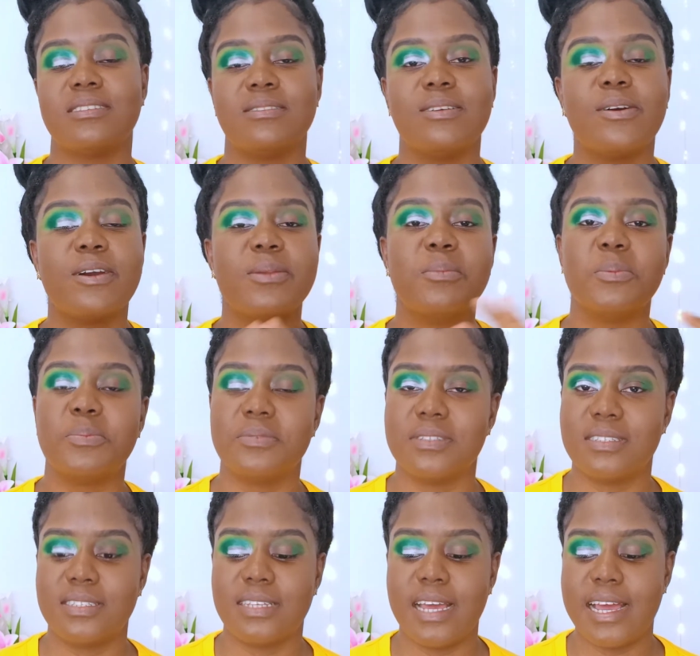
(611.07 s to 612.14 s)
It's not going to be
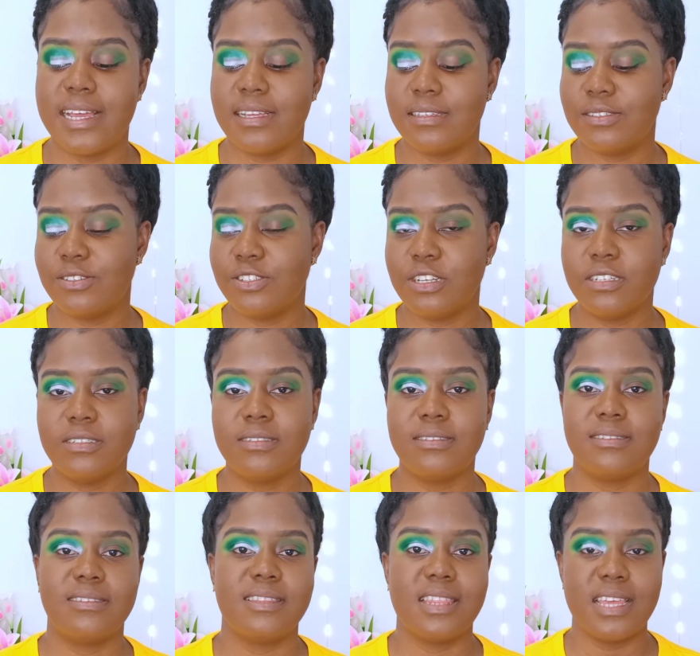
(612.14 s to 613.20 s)
precise,
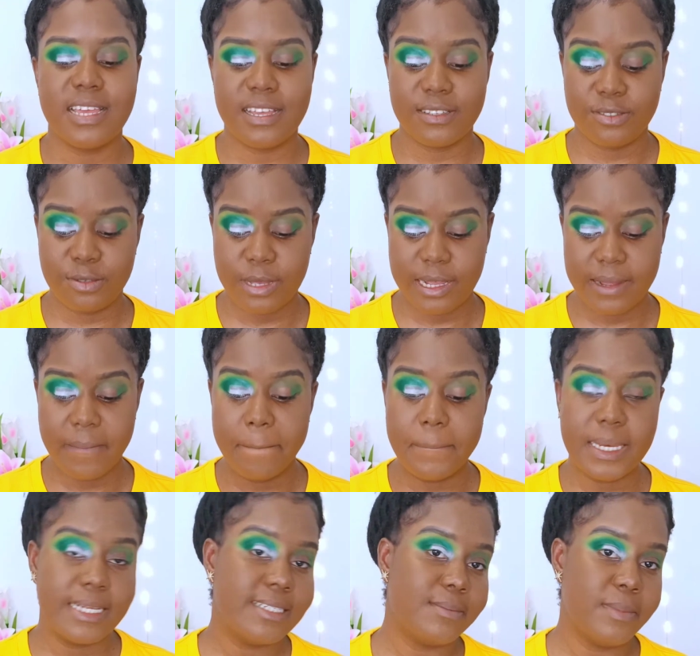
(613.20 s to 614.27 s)
just there so I can
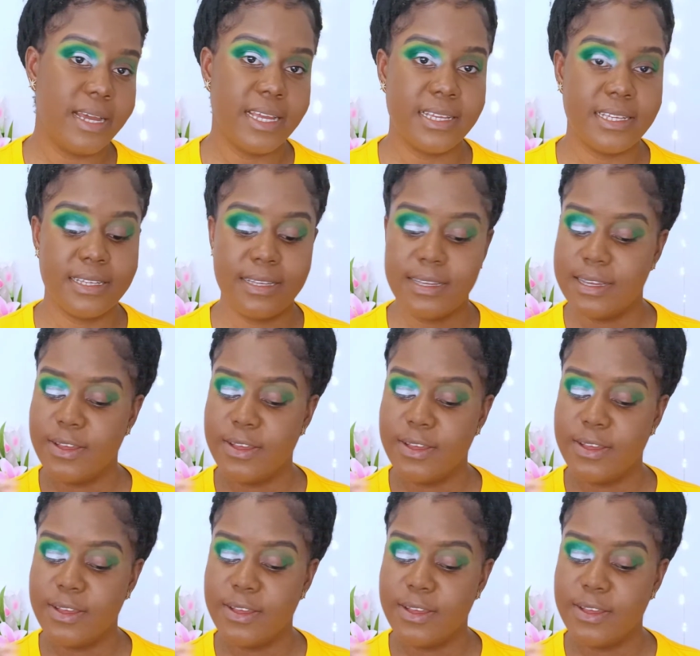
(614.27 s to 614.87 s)
place my